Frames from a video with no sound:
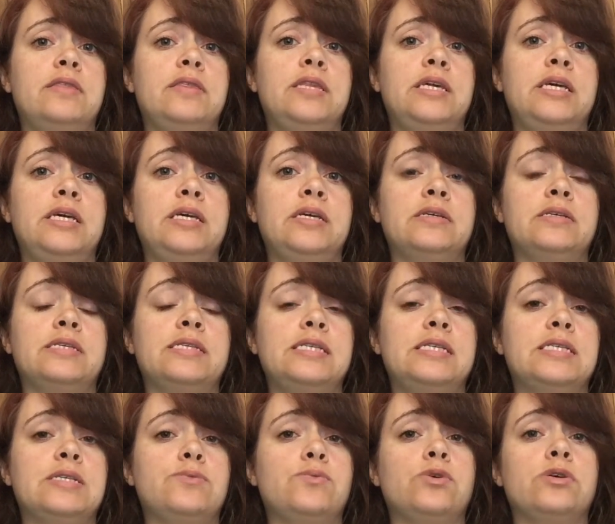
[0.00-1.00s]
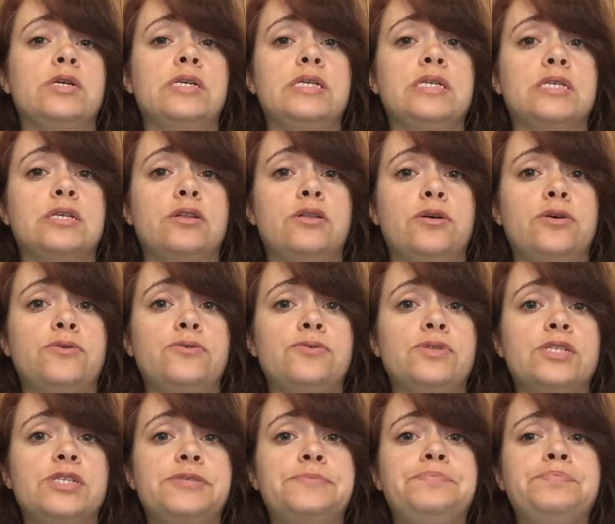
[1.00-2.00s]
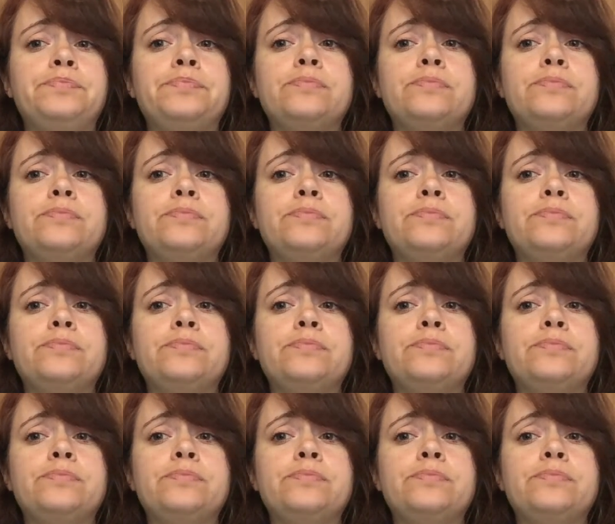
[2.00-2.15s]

the season where it is closed.